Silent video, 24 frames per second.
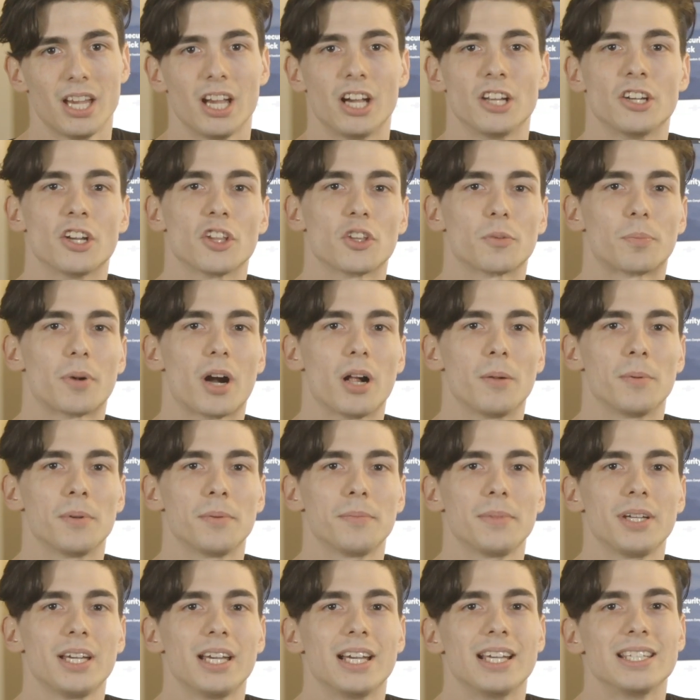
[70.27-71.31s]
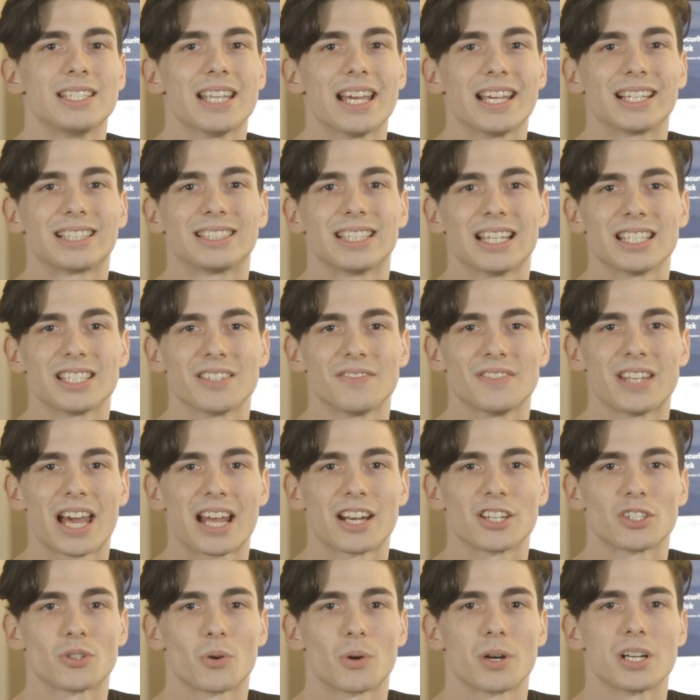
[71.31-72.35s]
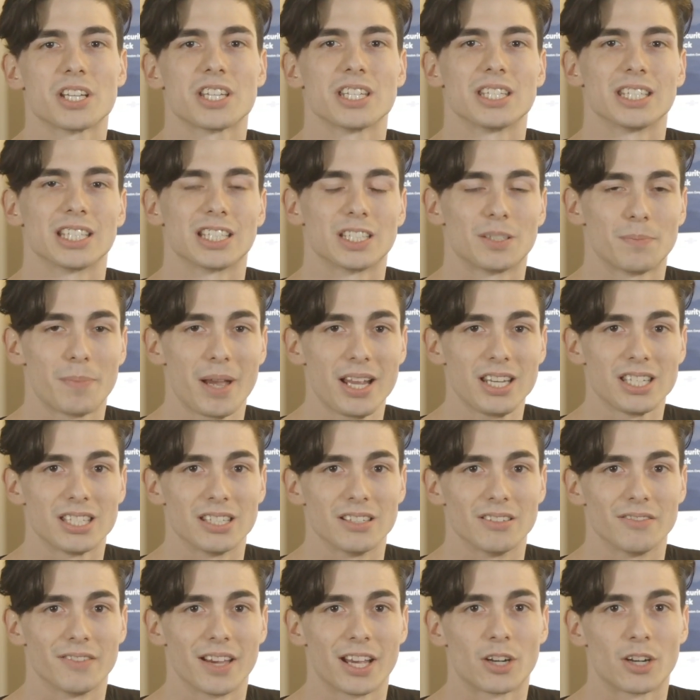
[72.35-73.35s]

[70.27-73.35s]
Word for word: Another problem is that excessive data storage is expensive